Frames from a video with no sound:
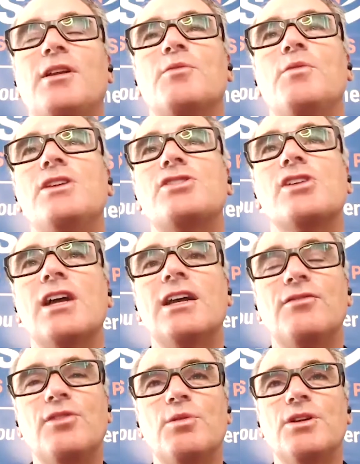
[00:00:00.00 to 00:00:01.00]
Like, raise your
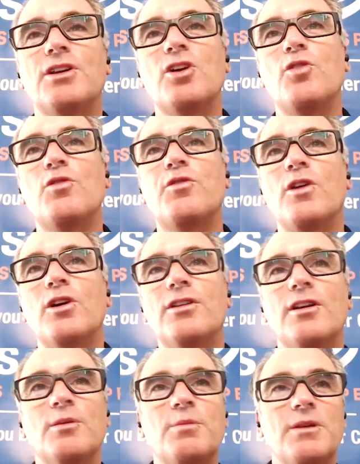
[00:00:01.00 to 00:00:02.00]
hand if you want to go
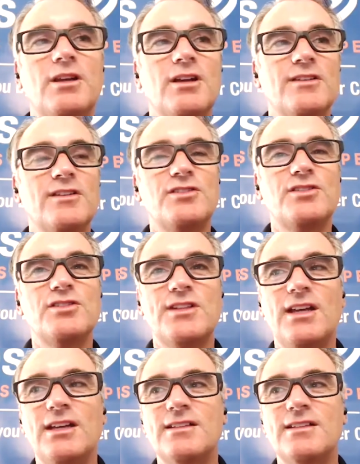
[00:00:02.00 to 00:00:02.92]
further, because as you say,